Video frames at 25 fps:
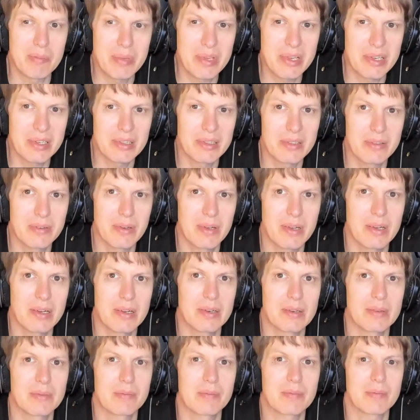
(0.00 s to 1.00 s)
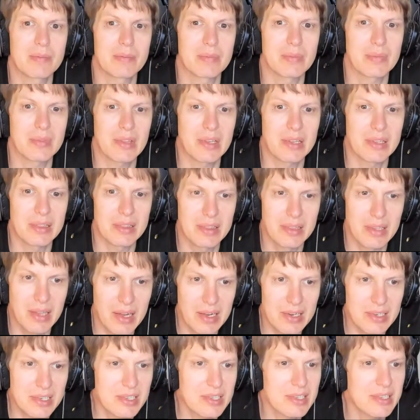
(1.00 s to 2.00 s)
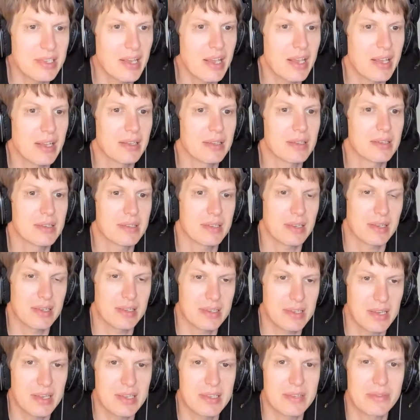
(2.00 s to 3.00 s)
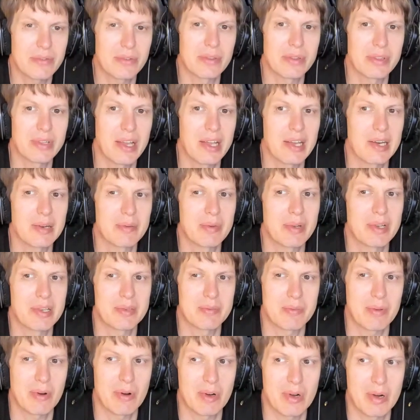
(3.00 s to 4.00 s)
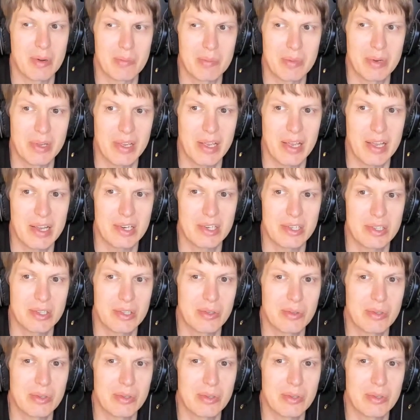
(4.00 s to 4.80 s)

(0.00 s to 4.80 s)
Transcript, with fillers: build the mm, large scale successful database part application,